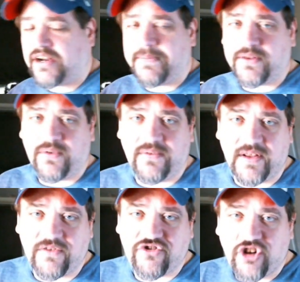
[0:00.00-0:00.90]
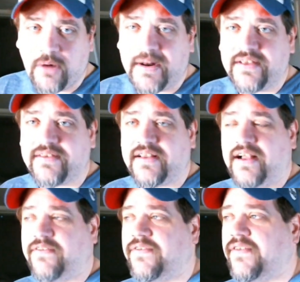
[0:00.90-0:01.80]
talked about the Revell of Germany
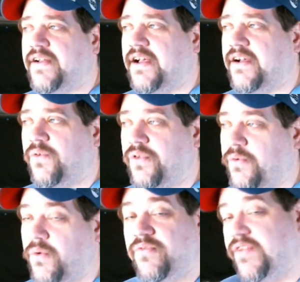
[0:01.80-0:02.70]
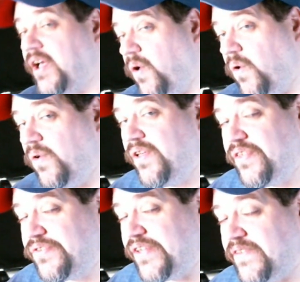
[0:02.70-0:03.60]
stuff uh, or the Revell
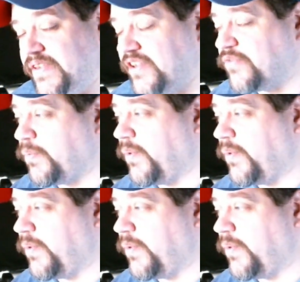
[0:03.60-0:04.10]
stuff at this